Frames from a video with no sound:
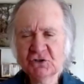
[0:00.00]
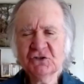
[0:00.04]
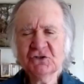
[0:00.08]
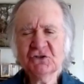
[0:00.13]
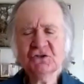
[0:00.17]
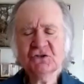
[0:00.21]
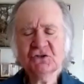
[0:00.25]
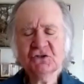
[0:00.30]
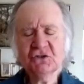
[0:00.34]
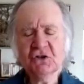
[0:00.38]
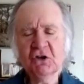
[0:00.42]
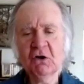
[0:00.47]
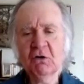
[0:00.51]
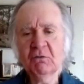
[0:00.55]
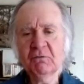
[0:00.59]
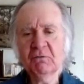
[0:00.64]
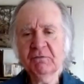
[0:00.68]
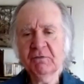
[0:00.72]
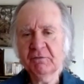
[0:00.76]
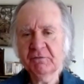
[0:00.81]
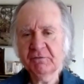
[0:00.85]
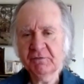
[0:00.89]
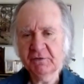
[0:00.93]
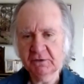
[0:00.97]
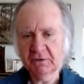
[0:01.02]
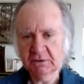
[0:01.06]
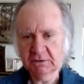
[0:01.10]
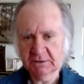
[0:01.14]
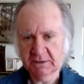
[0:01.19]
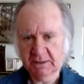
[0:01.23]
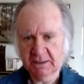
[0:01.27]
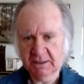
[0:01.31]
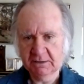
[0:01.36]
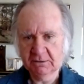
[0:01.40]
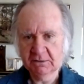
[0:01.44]
so fulfilled
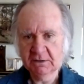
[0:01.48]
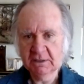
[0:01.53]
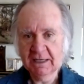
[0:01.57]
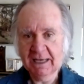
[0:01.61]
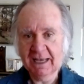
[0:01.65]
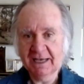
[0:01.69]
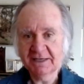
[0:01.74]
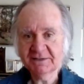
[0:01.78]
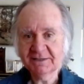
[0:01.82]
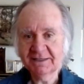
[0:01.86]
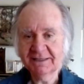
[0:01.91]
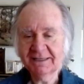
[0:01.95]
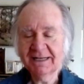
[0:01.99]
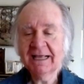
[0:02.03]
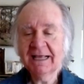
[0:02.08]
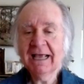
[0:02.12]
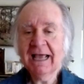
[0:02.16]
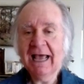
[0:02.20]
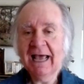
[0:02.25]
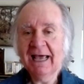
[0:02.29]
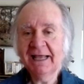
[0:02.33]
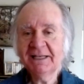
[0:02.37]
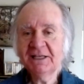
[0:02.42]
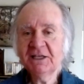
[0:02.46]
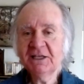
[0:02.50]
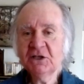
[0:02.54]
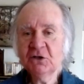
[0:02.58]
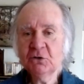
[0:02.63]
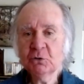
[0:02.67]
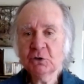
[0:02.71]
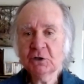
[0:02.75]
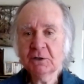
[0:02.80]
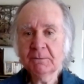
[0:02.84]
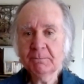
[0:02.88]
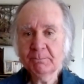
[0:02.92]
now. I said, how do
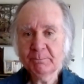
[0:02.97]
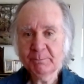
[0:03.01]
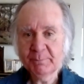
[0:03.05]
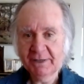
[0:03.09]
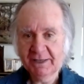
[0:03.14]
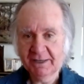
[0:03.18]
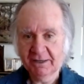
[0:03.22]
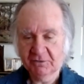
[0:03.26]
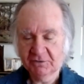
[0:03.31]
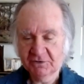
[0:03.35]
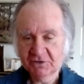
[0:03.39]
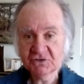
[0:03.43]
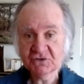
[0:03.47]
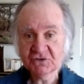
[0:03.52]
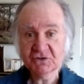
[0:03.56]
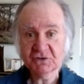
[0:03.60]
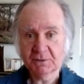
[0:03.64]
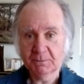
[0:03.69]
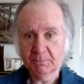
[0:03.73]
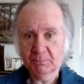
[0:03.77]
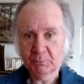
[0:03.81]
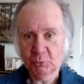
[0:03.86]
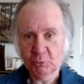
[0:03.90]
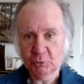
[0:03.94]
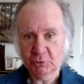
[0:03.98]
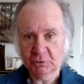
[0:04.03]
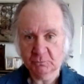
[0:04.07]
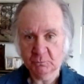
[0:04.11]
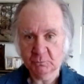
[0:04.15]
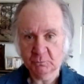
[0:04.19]
you compare? This is an important